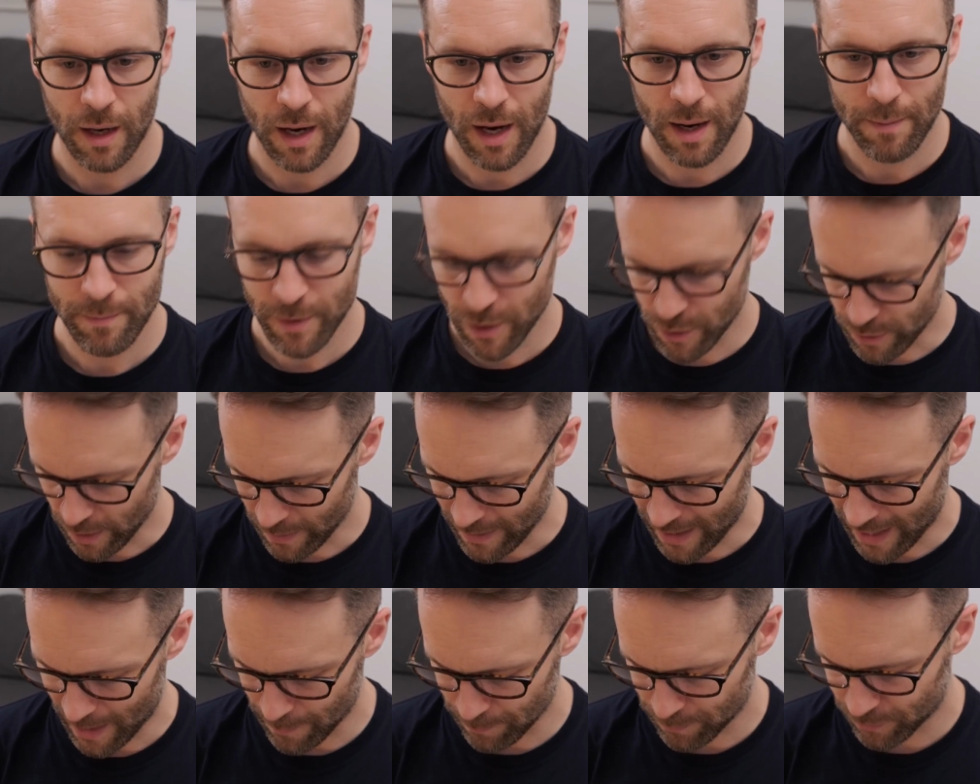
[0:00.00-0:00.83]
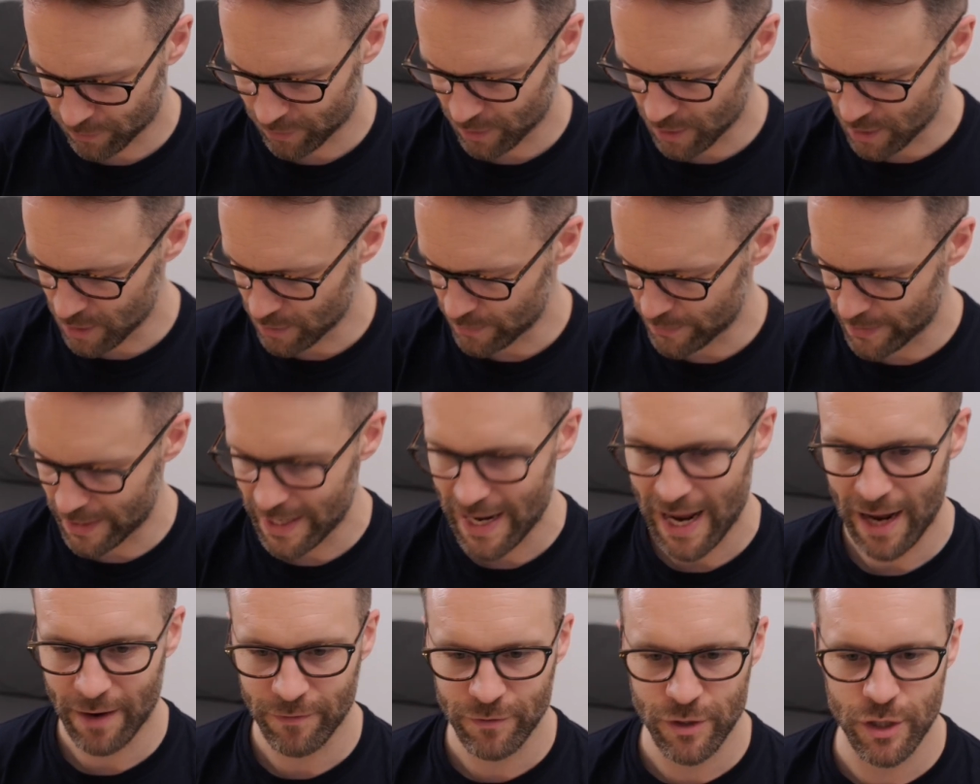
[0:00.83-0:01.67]
Um, you don't absolutely
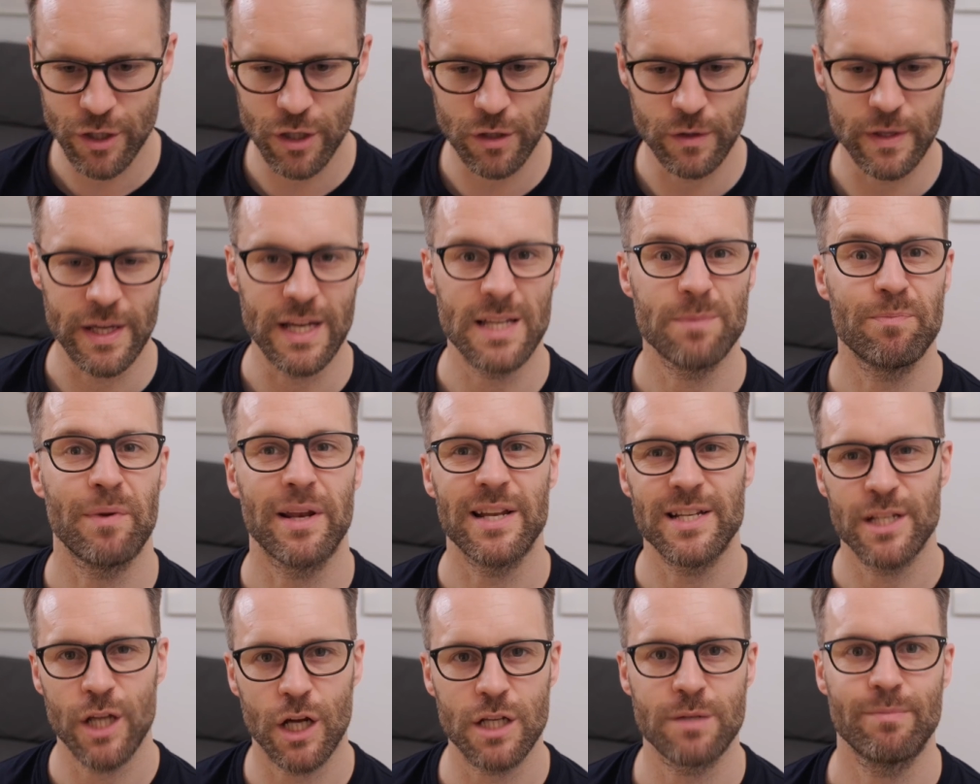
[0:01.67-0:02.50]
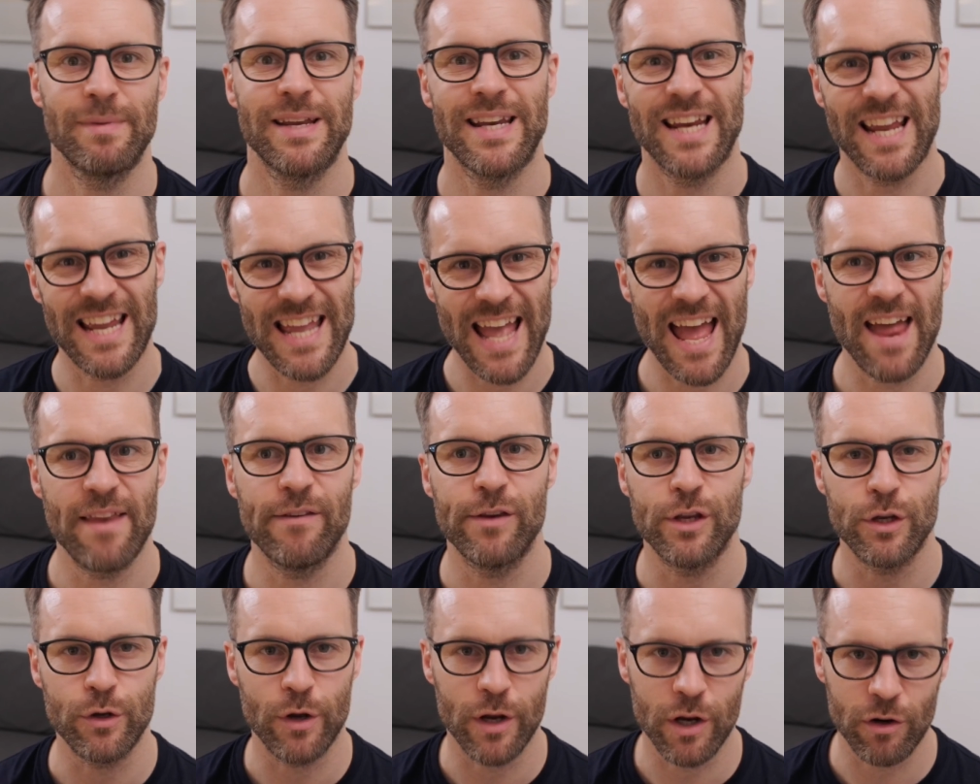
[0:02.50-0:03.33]
have to do this, but it does mean again that
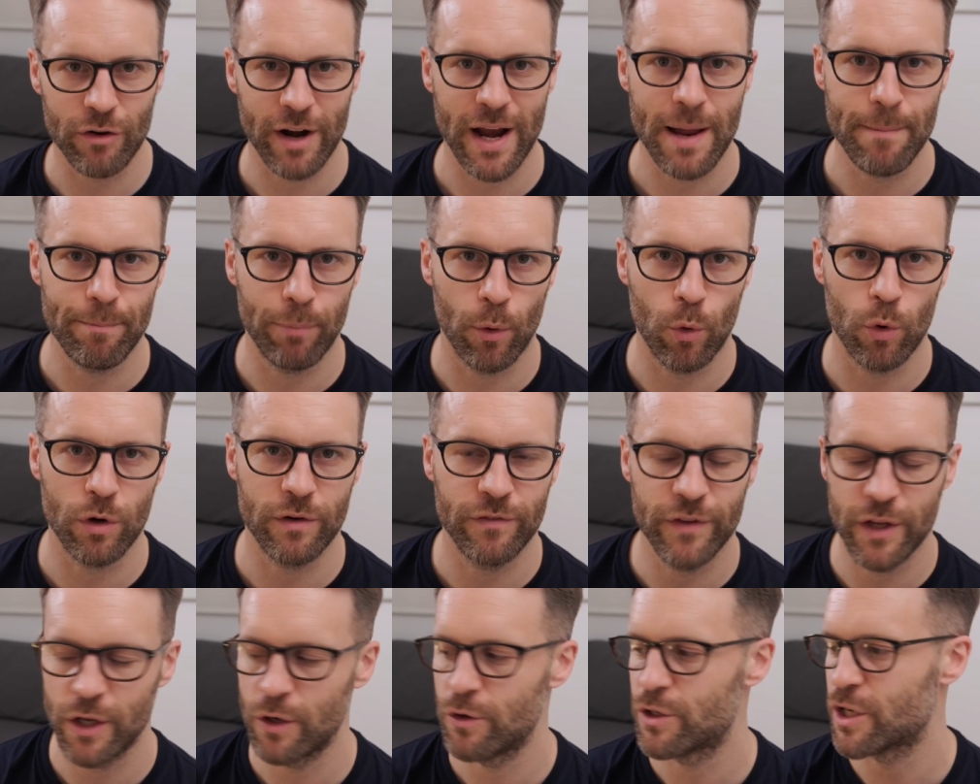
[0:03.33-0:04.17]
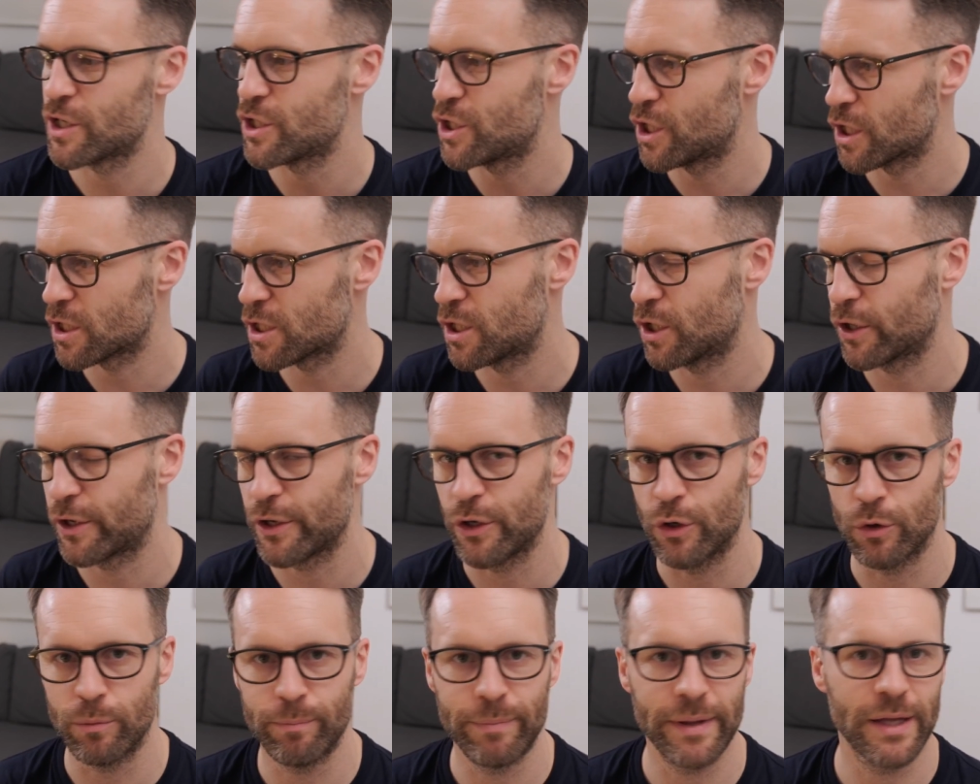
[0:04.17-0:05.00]
you can create a board view to just look at
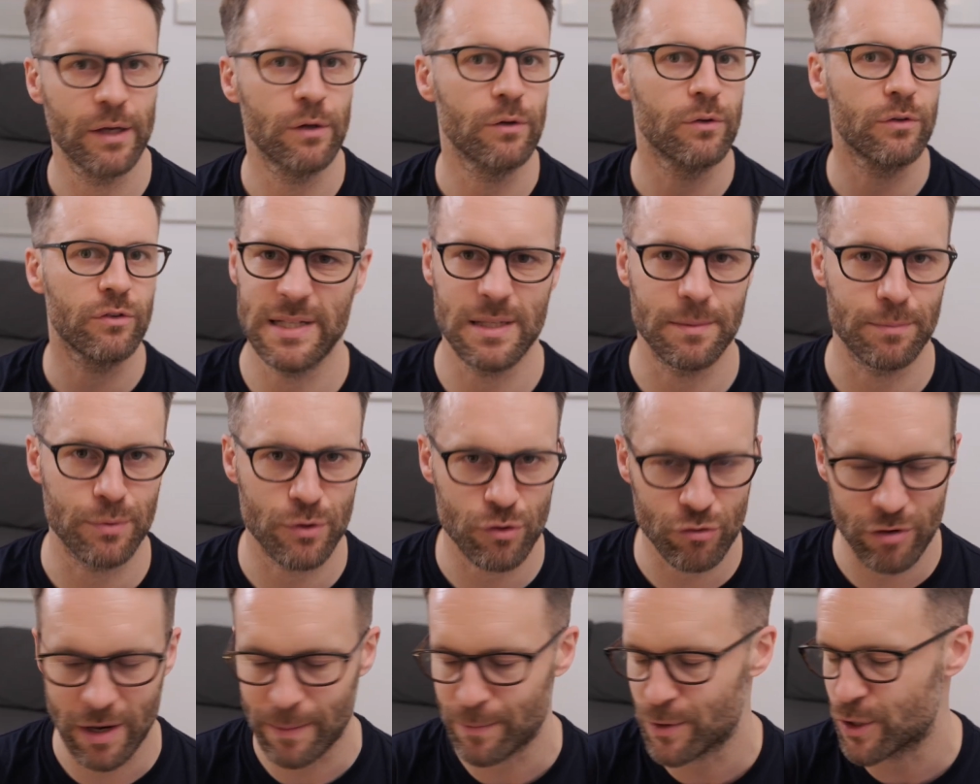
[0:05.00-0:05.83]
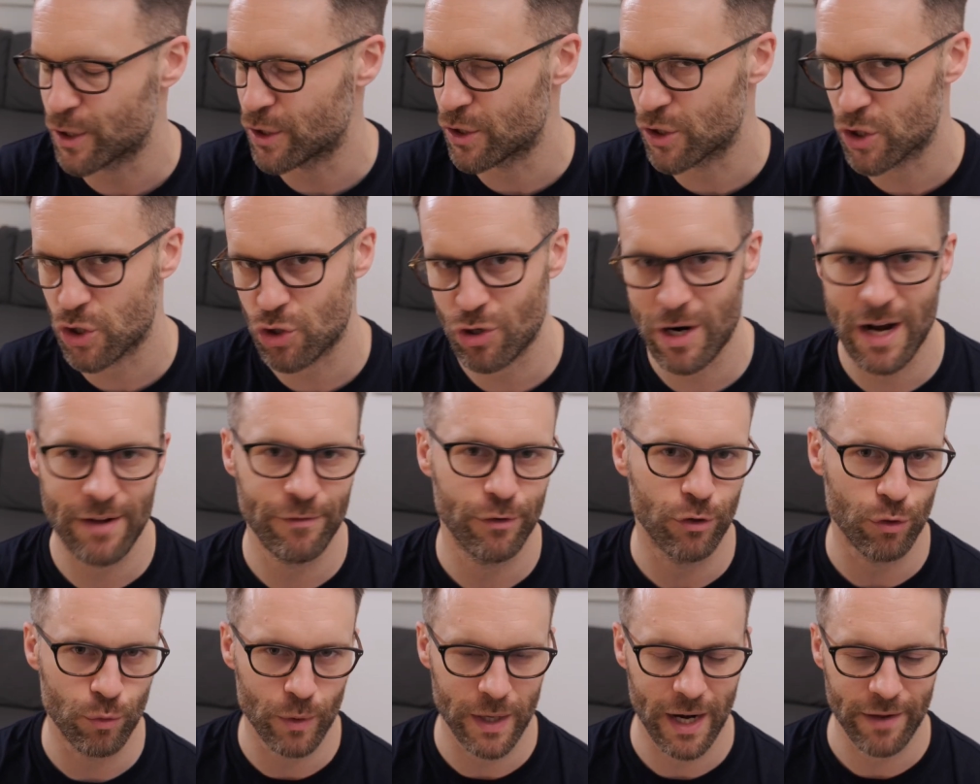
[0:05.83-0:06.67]
your bills, subscriptions,
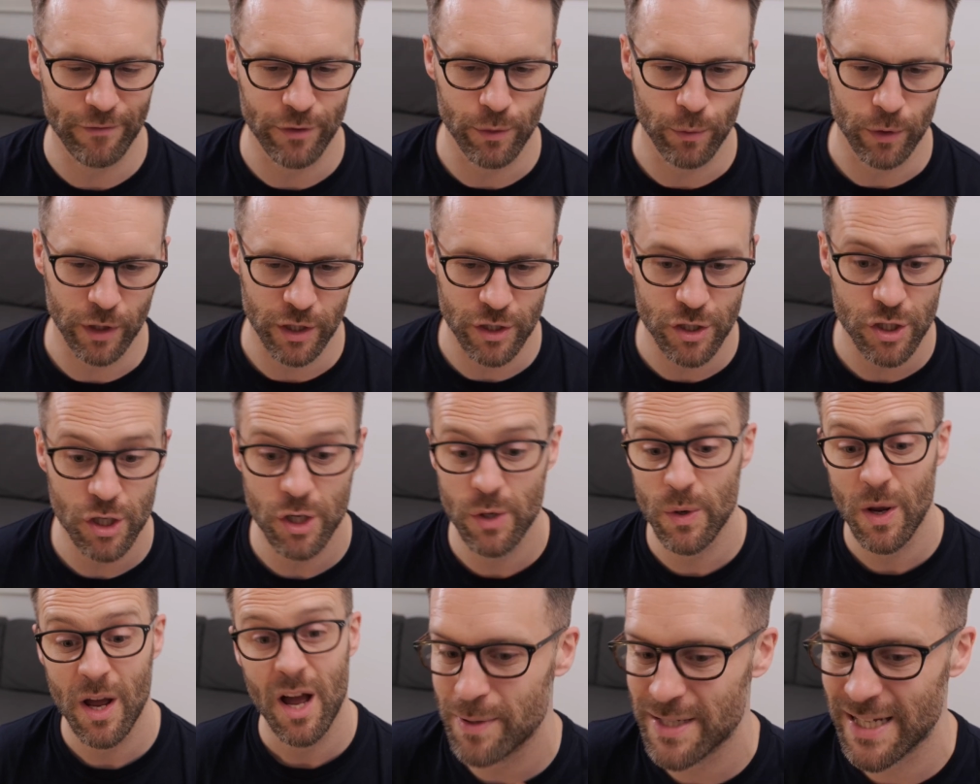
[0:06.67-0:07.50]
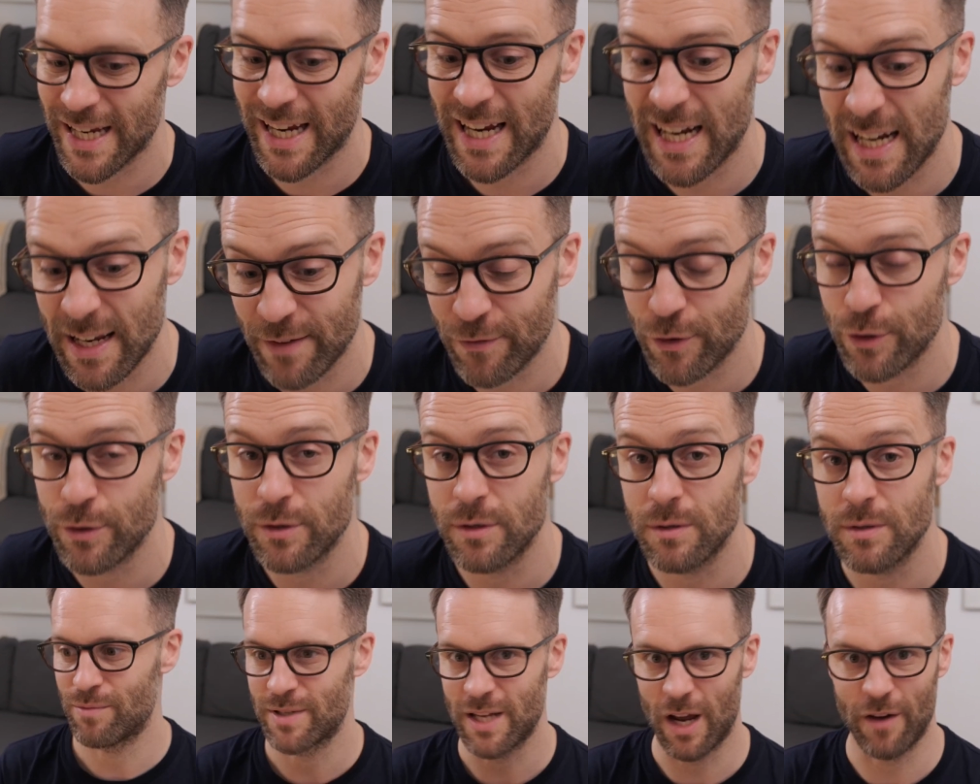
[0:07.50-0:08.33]
travel, whatever you want to do. Particularly if you
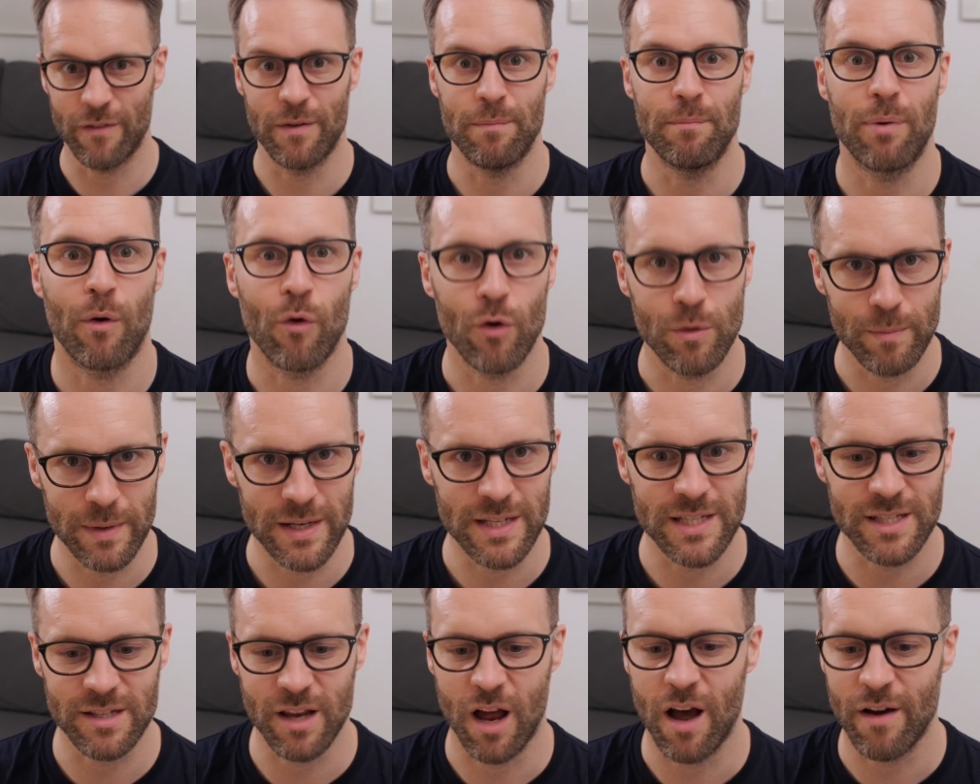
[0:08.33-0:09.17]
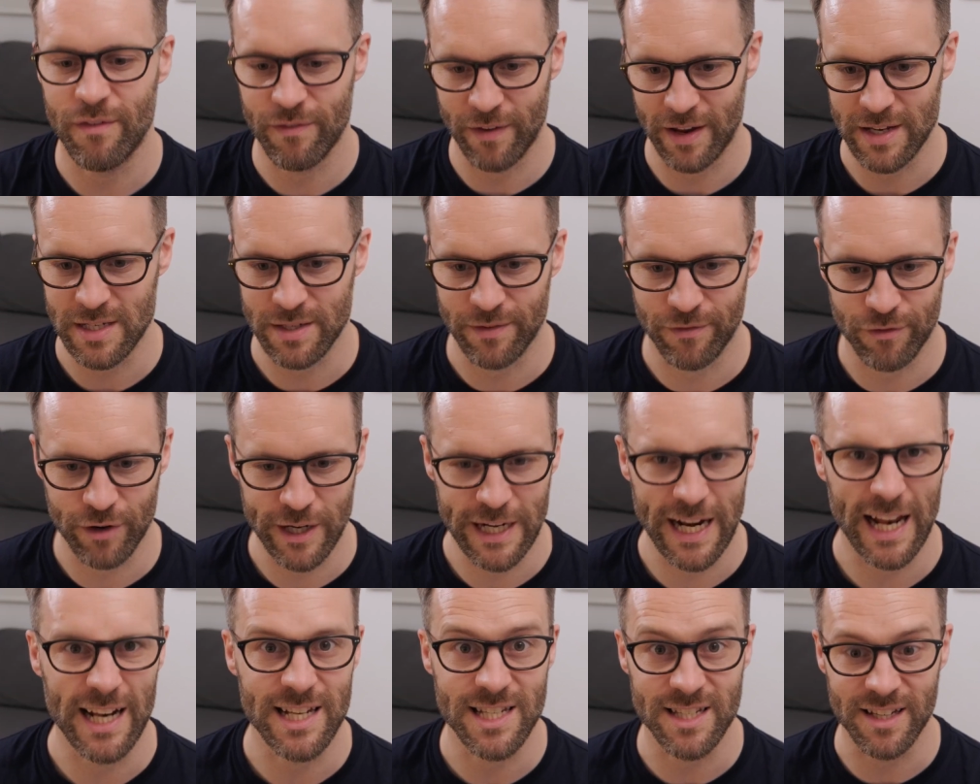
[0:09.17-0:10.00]
do self-employment stuff as a
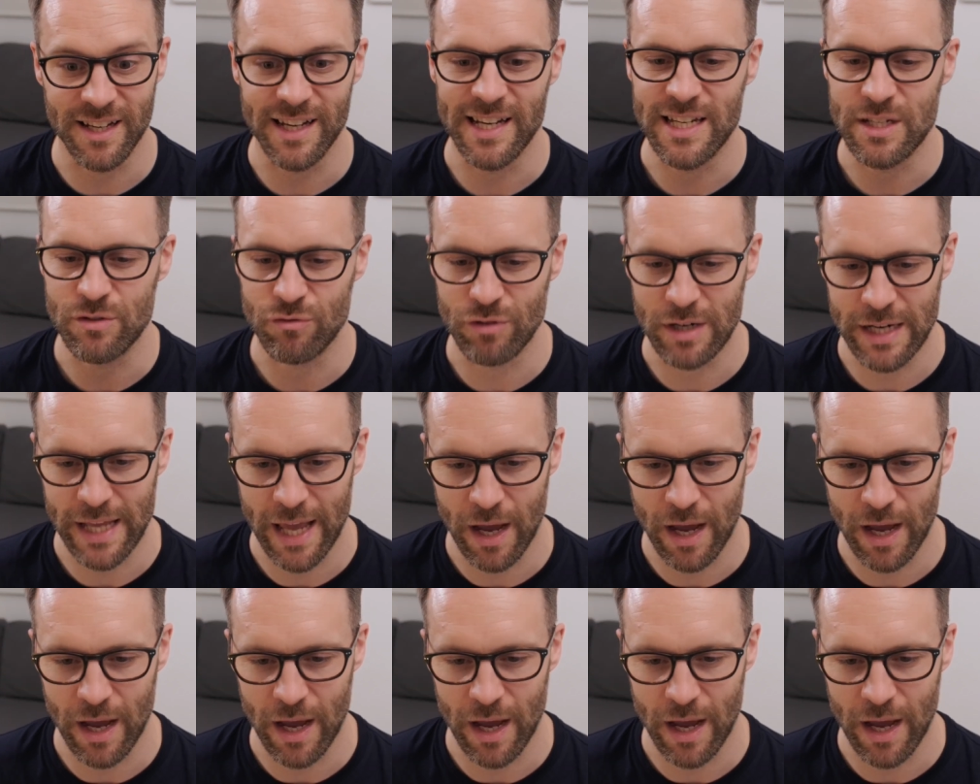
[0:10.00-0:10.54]
freelancer, it's really